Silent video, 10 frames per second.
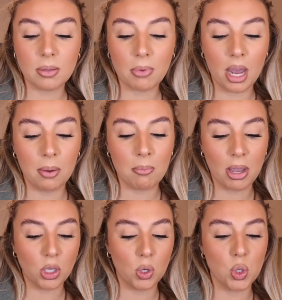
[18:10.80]
I'm going with my
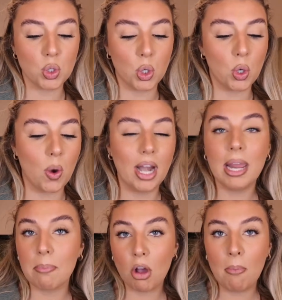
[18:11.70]
usual
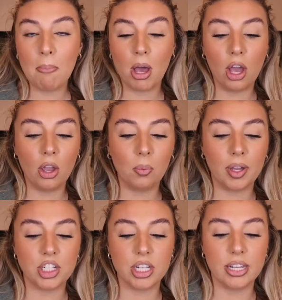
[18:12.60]
lip combo,
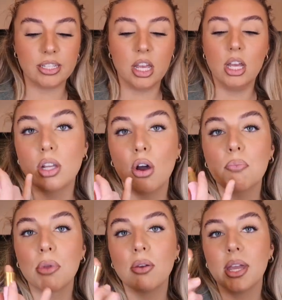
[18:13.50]
which is Dull
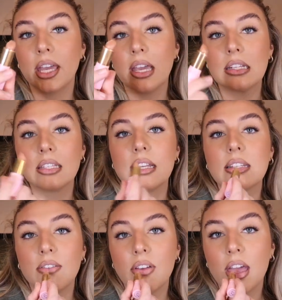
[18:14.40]
Beauty C'est
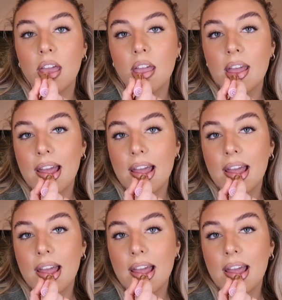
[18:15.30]
La Vie.